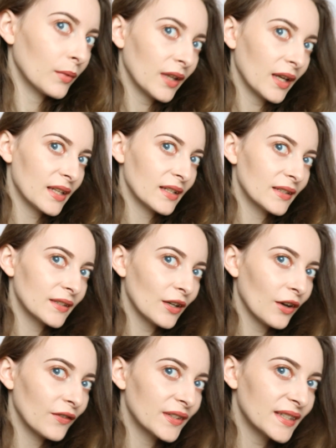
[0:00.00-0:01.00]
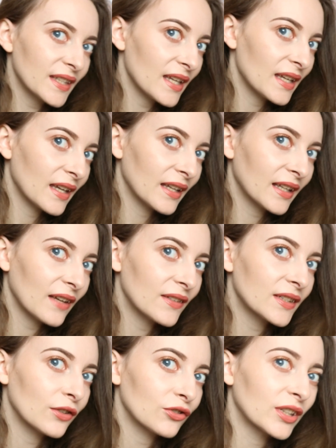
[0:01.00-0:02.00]
But there, you can sort of see, it gives
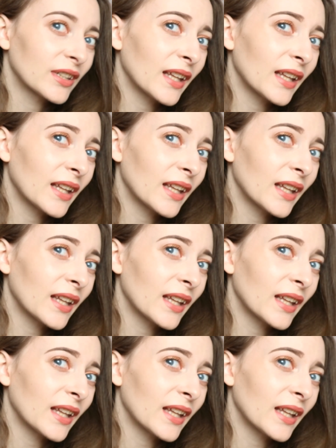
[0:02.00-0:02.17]
such